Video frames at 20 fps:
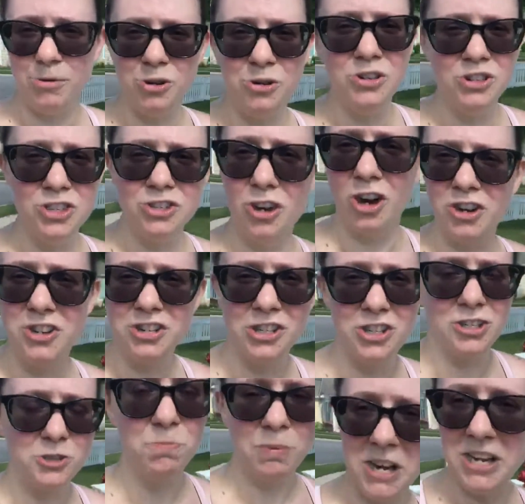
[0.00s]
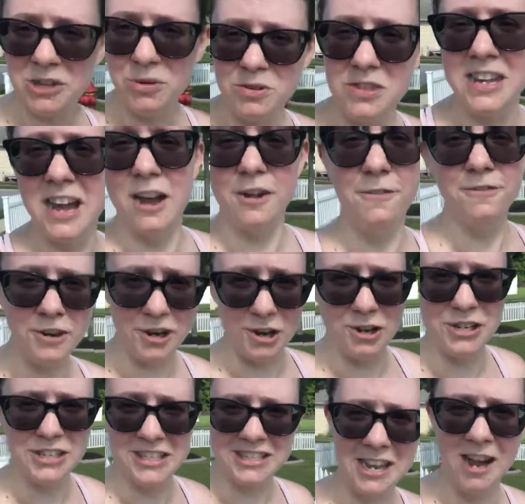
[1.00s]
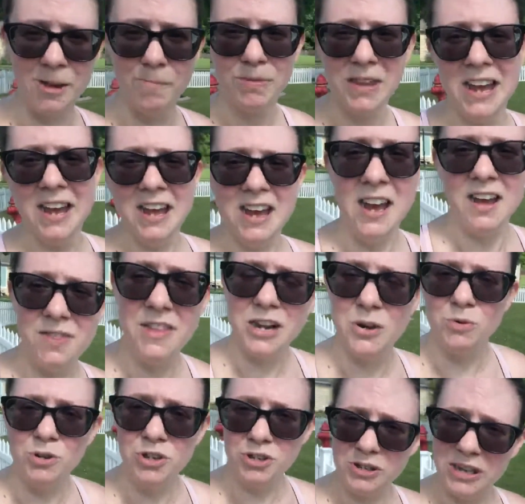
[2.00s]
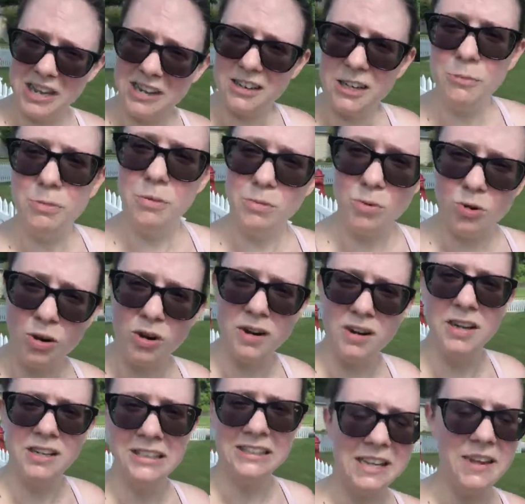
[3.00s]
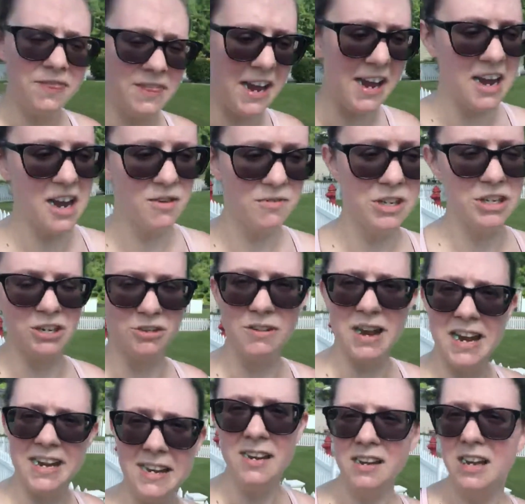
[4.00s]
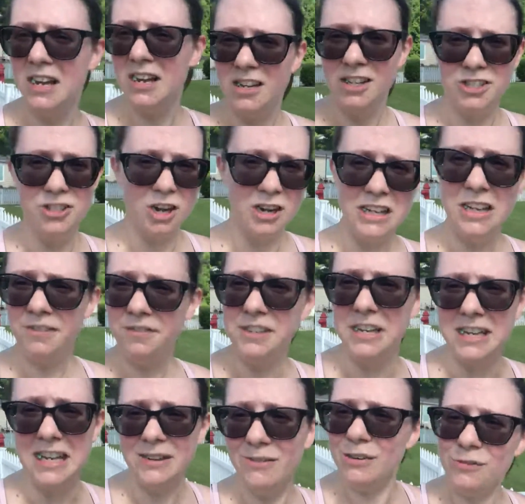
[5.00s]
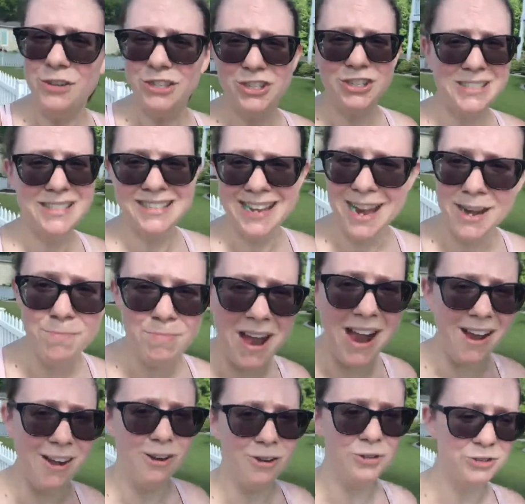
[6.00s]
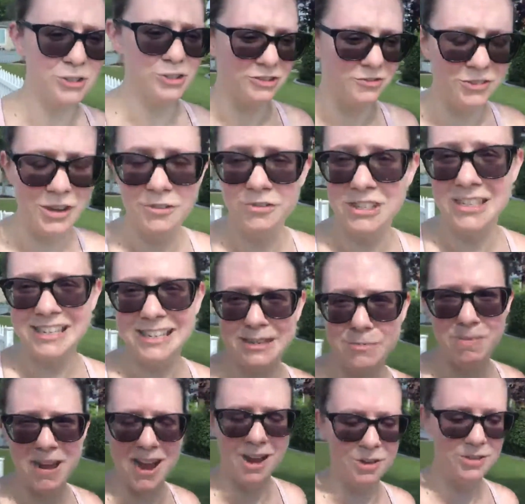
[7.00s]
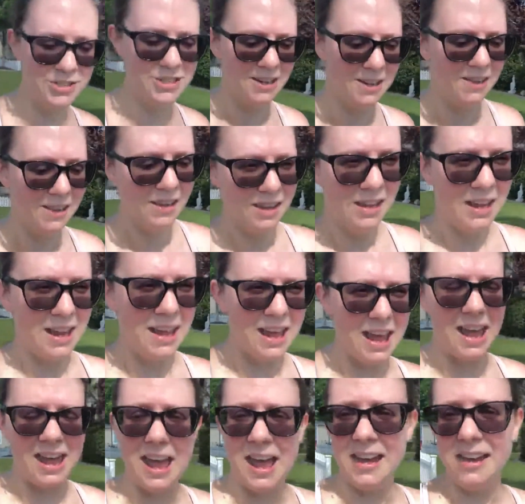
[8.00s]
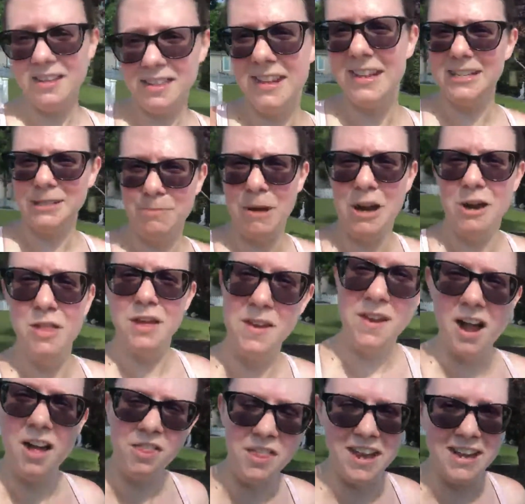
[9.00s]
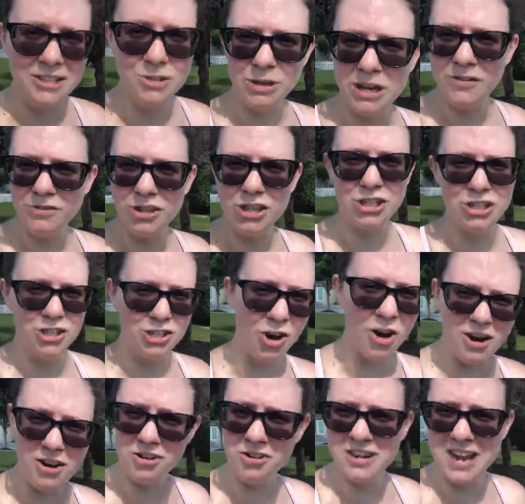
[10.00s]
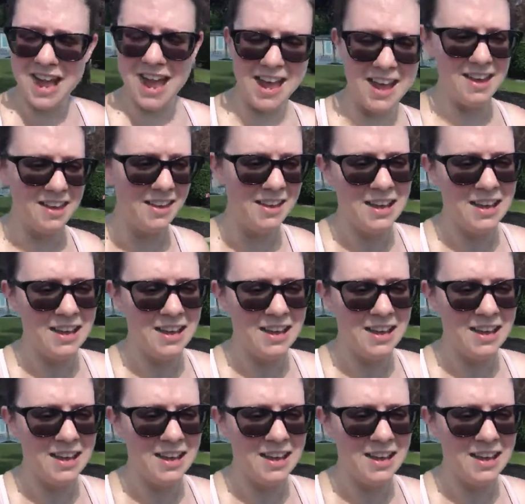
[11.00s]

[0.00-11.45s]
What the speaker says: can start it just by doing that first. And then once you get a little bit more in there and you're ready, start lifting. Even if it's just 10 pounds or 15 pounds. Anything is better than nothing. So even just start your day,